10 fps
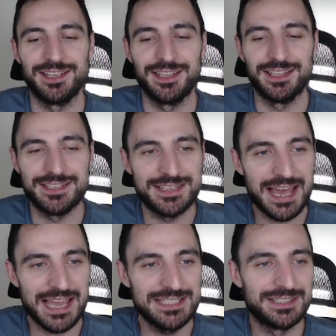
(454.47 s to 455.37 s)

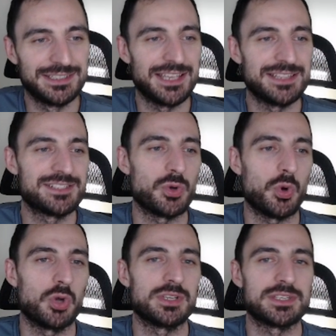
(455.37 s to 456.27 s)
knight lands
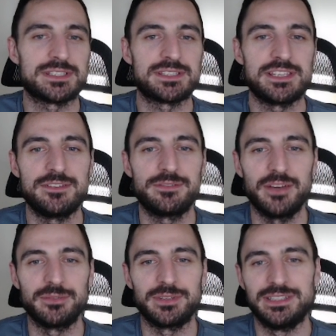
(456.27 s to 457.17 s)
on
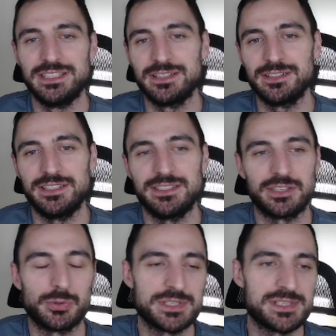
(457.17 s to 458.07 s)
C5. Little
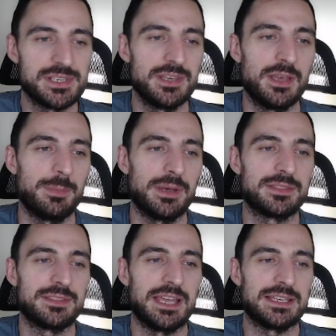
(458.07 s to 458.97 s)
inaccuracy, but
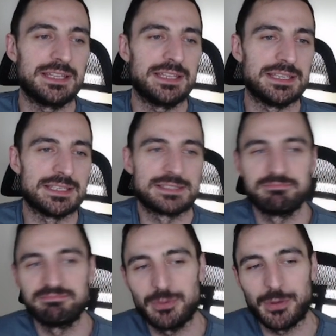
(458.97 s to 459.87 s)
that is,
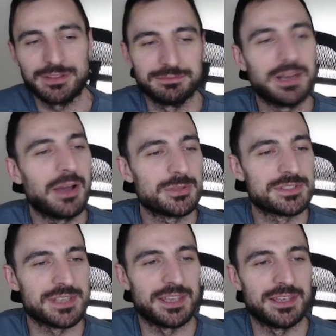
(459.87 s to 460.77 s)
well, I would
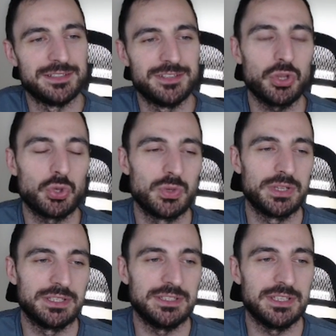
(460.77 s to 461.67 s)
say not really
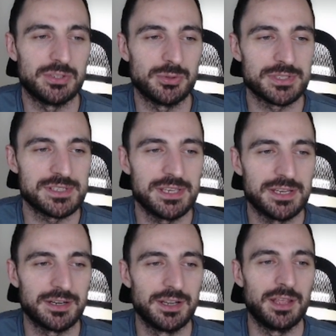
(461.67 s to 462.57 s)
an inaccuracy here.
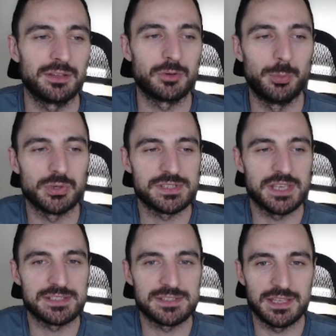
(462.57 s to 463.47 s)
Computer
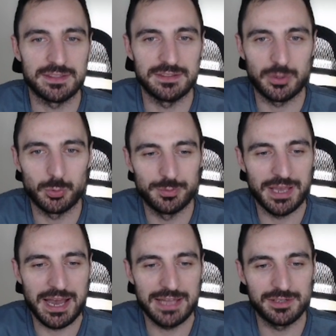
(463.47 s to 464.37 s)
says that there will be
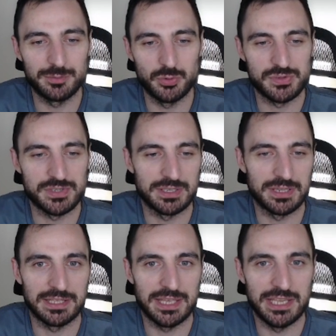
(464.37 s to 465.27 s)
other moves here,
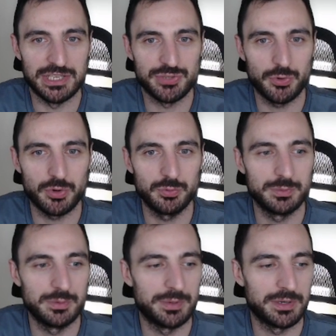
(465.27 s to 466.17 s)
like H4 would be
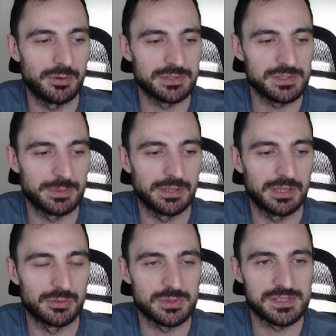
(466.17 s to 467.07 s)
better, or simply like
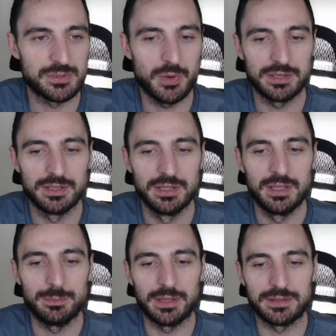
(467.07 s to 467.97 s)
Rook C1.
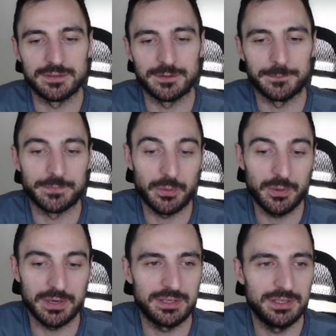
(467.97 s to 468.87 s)
But all right,
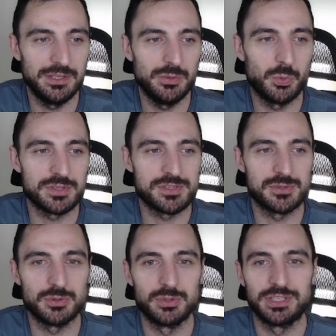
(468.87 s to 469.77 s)
he wants
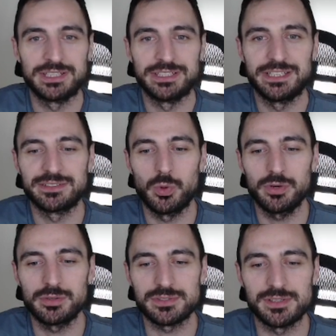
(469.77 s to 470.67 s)
to clear the
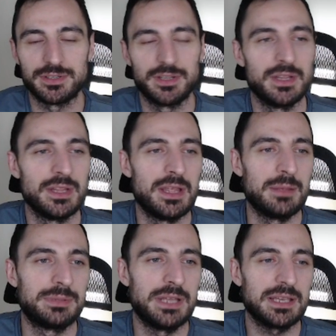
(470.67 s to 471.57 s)
waters here.
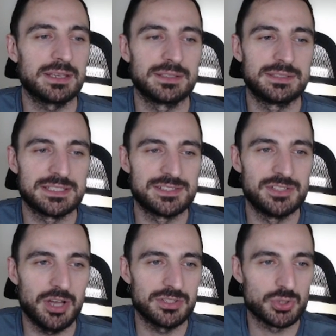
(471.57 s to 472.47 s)
Black does
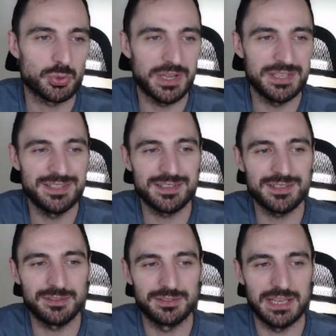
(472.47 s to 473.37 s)
not trade there,
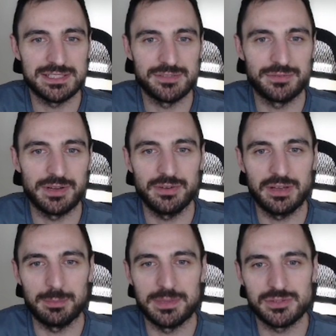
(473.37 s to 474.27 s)
knight C5. I'm
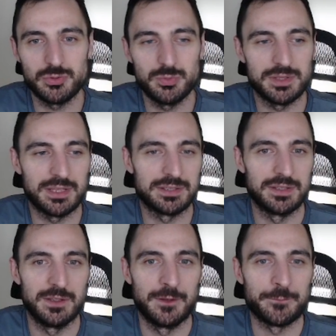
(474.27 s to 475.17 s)
assuming that
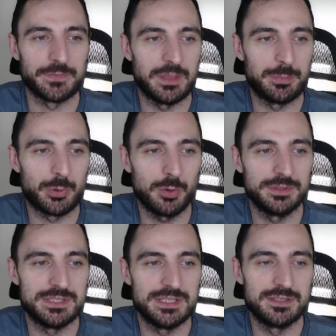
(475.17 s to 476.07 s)
they probably
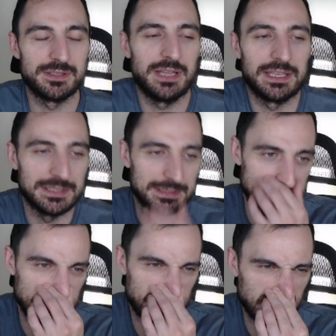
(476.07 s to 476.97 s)
didn't like D
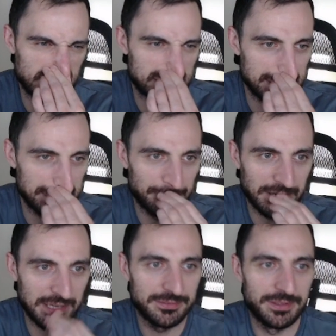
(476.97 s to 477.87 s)
takes
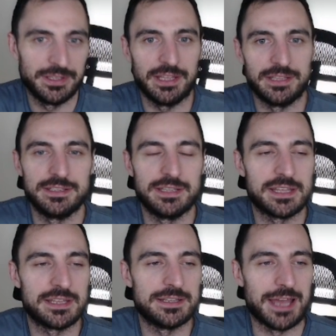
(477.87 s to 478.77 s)
C5 and
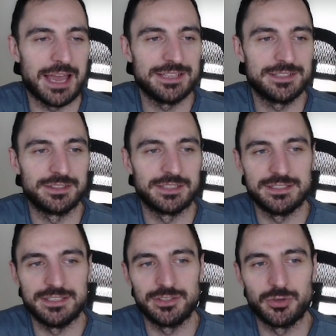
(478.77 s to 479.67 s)
then knight
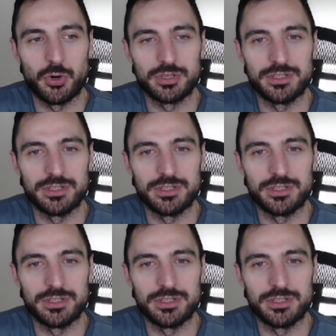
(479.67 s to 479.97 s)
landing on